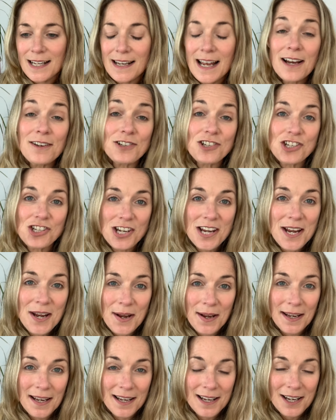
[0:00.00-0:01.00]
Now
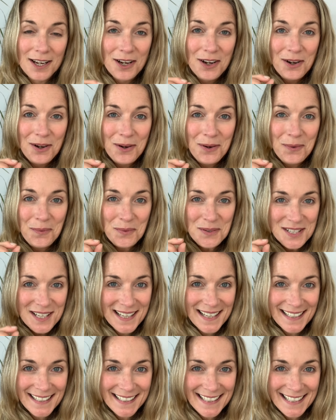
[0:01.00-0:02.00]
she was
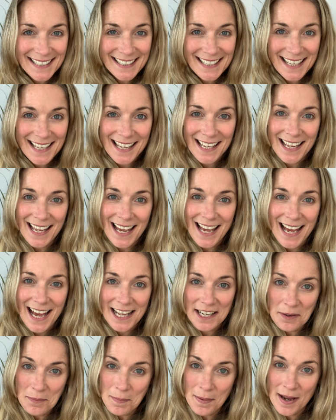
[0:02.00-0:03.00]
clearly
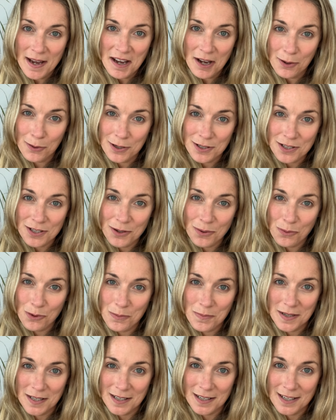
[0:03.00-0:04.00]
an empowered
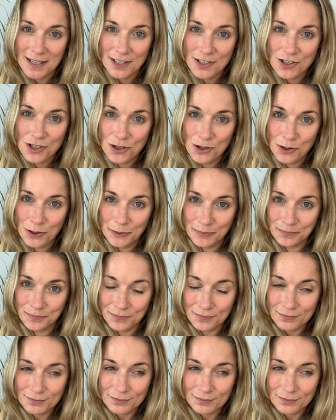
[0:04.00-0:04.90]
woman too.